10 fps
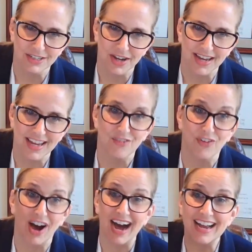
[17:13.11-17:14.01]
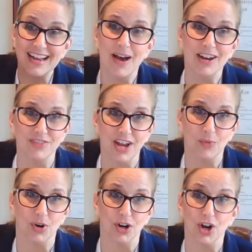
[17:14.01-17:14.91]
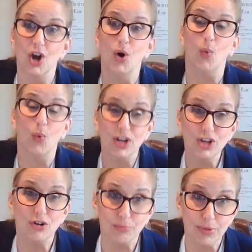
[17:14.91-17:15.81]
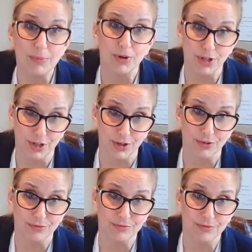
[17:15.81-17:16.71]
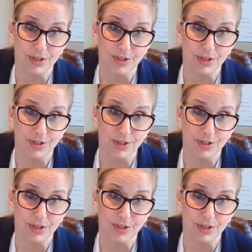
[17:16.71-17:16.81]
Okay. If I'm out of network, what are your people going to do?